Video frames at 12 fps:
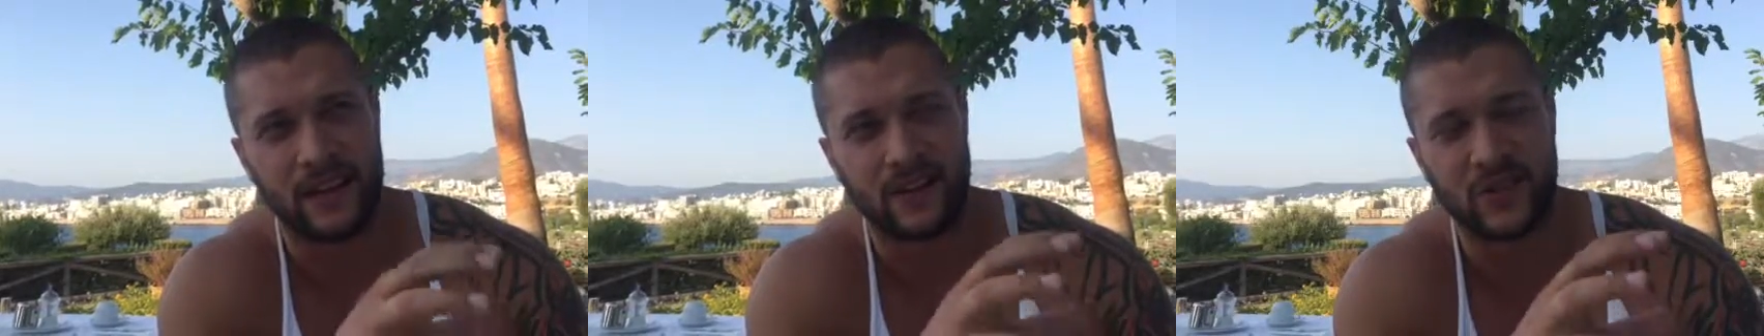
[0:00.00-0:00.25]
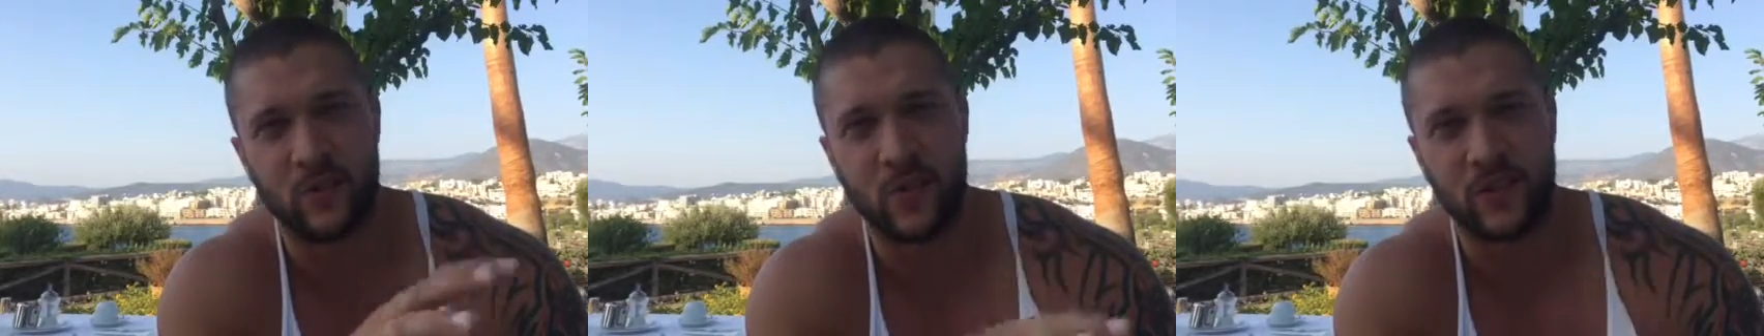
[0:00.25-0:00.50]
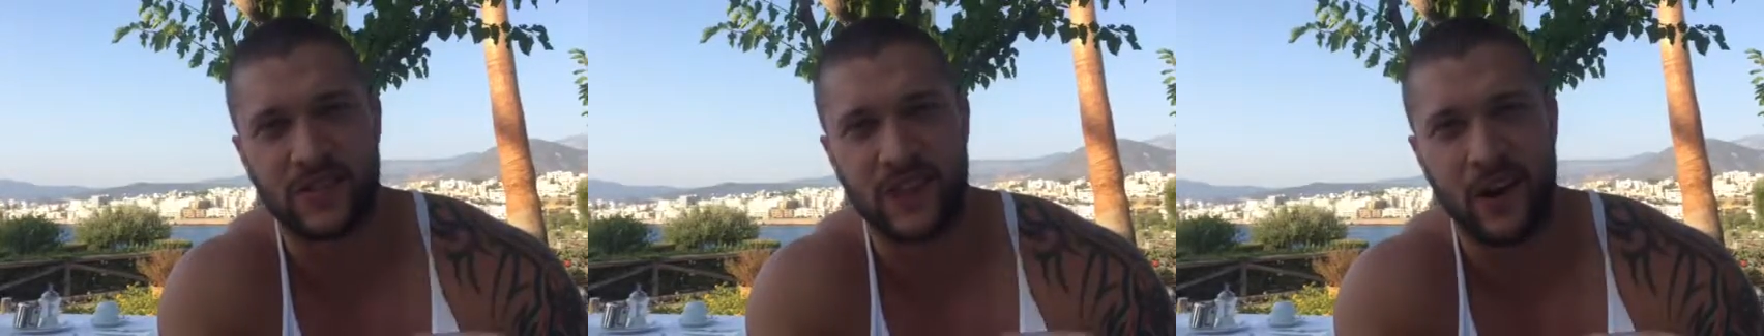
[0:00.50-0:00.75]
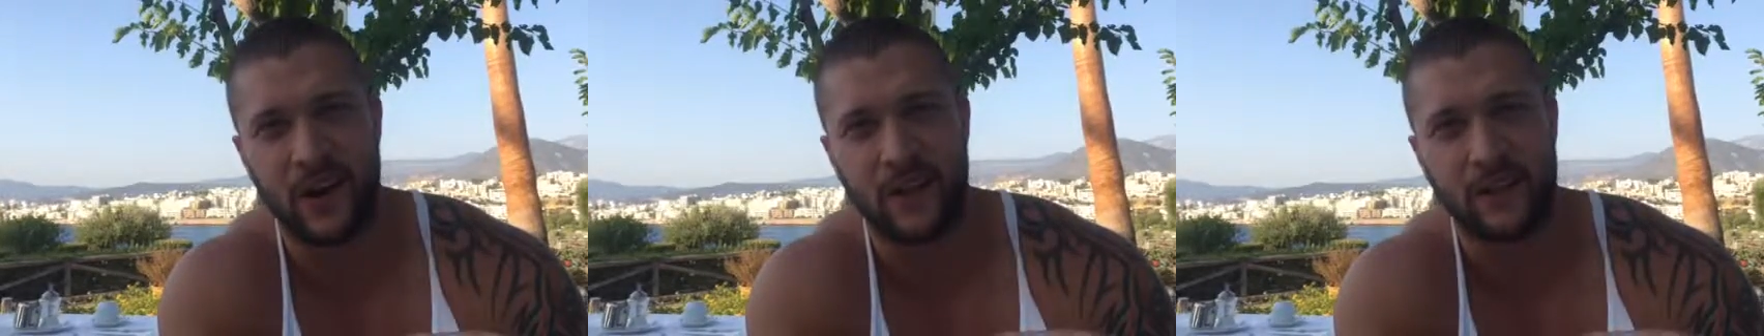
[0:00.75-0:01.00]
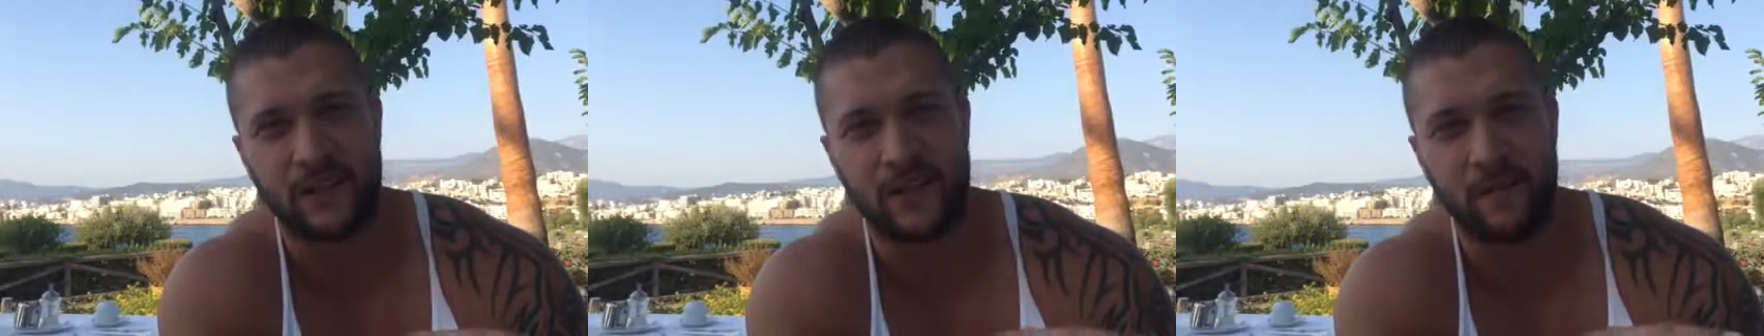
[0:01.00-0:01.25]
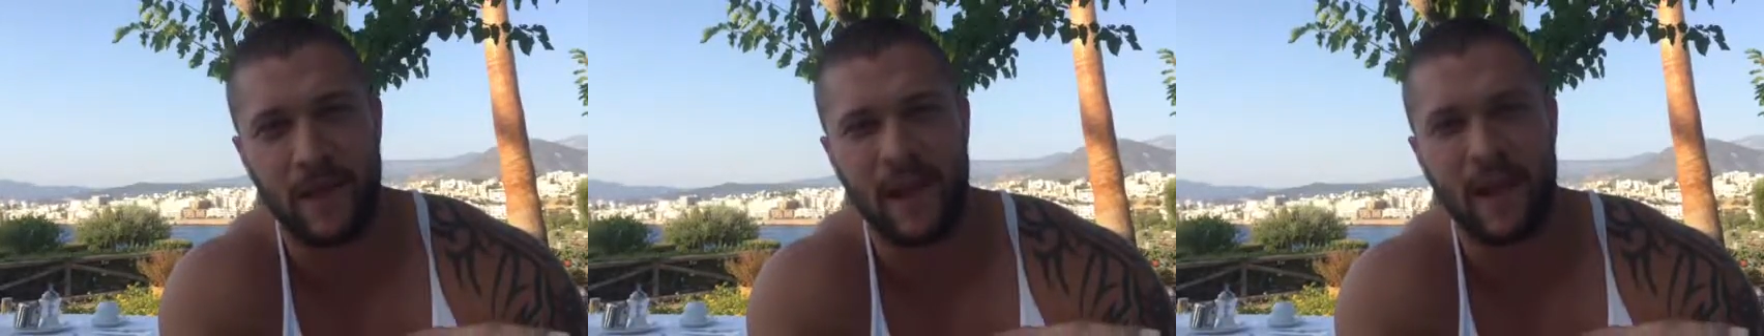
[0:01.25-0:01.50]
as small as they are,
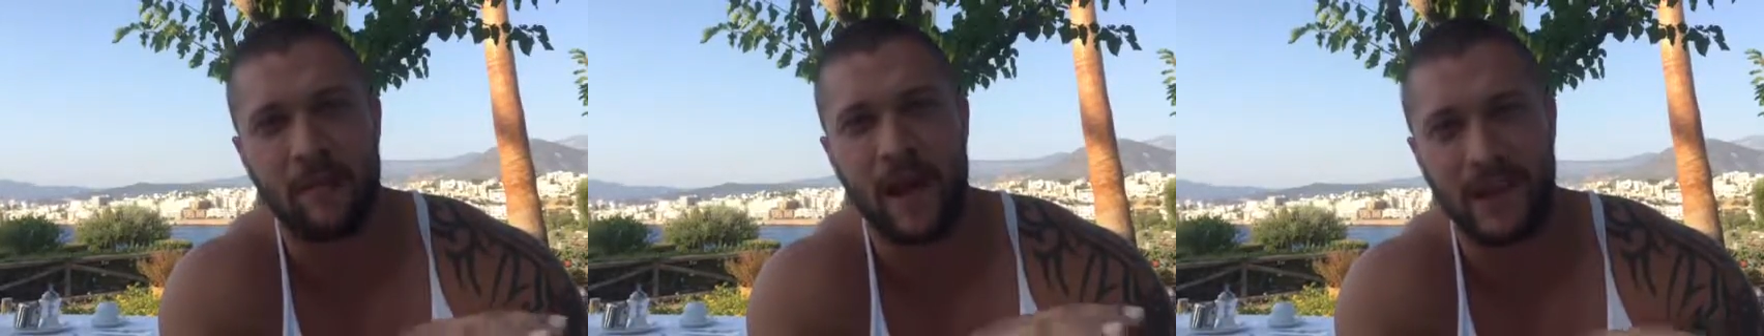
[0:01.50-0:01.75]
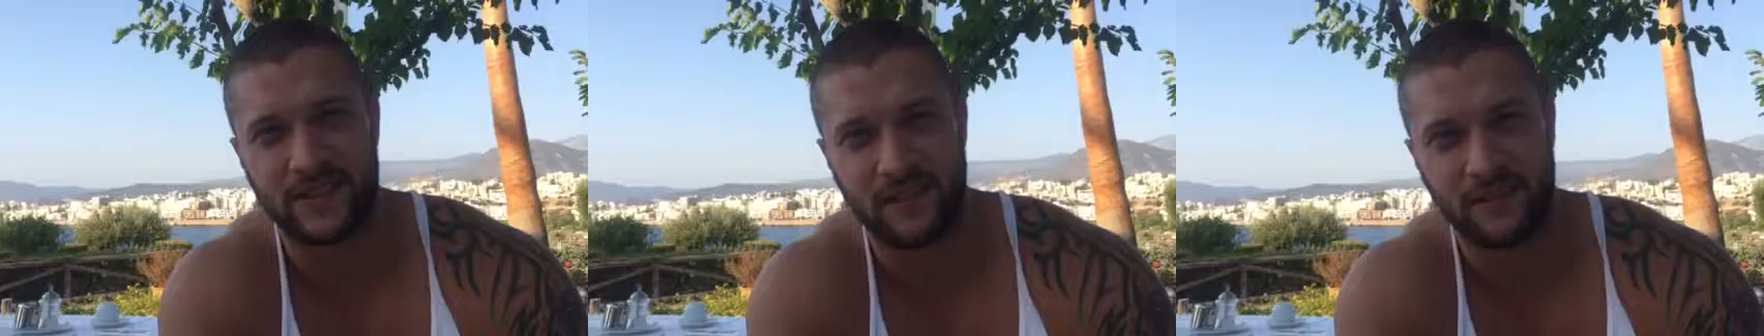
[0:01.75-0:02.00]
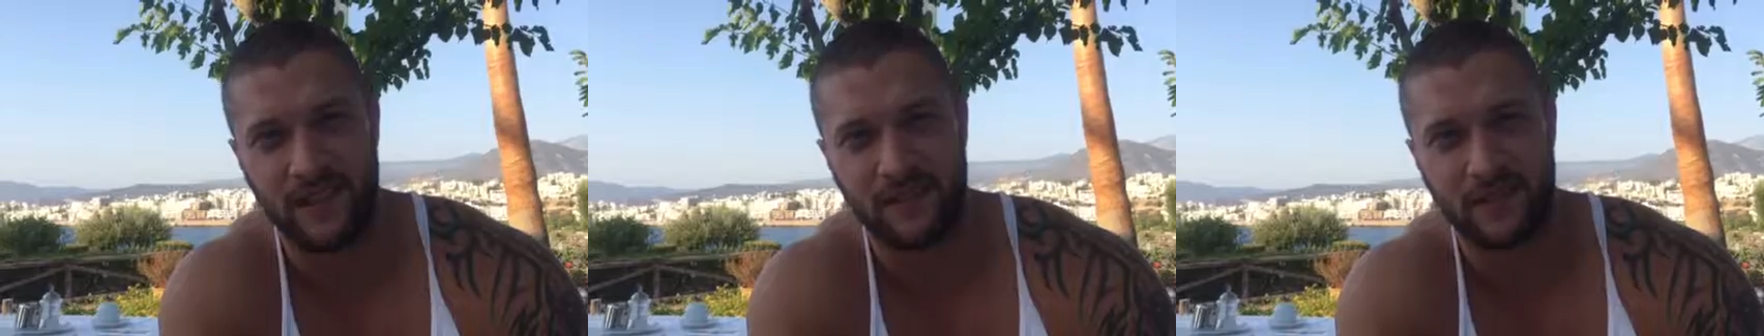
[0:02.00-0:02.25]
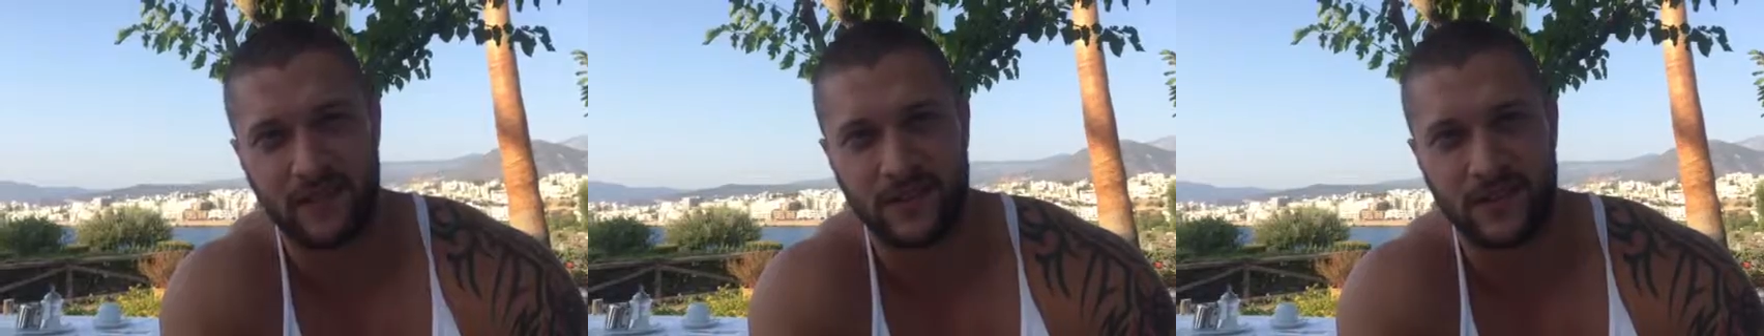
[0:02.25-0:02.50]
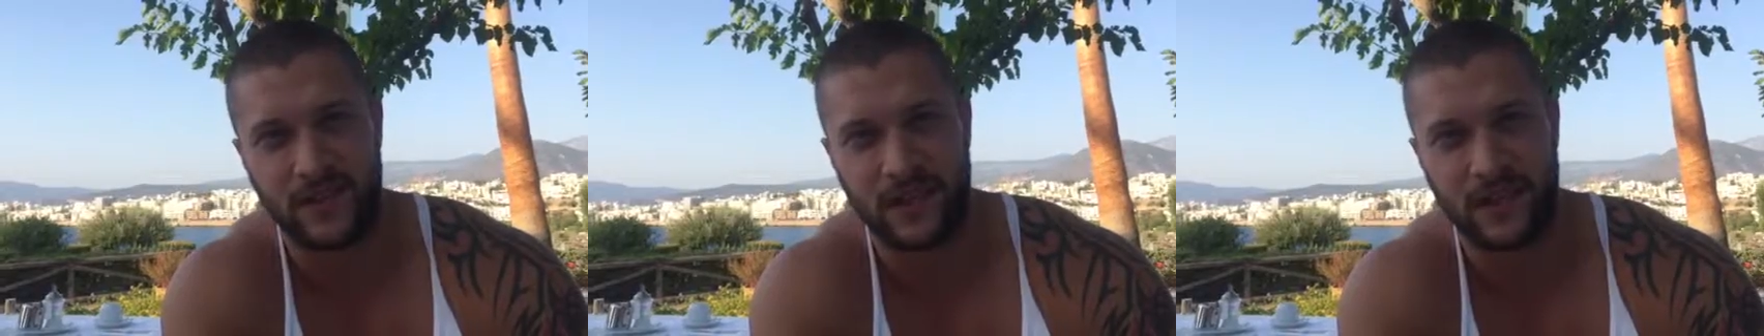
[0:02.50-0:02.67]
they make a massive difference.